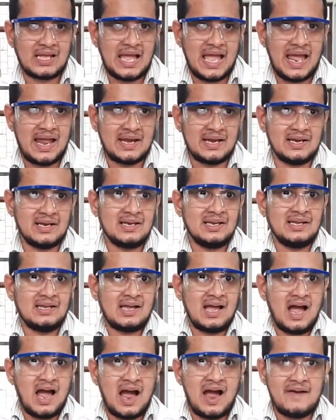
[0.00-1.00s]
And
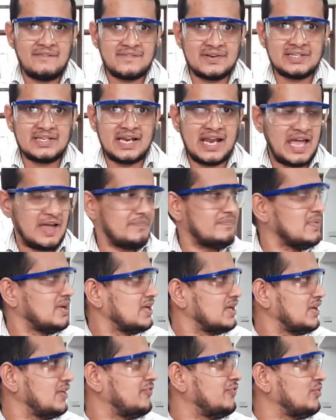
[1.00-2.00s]
after the lab,
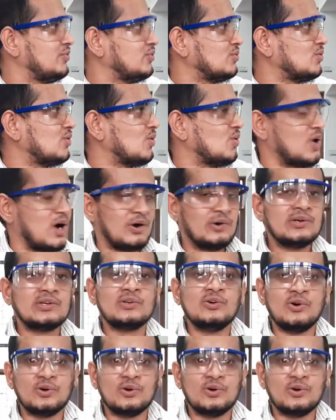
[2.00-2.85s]
if you go out,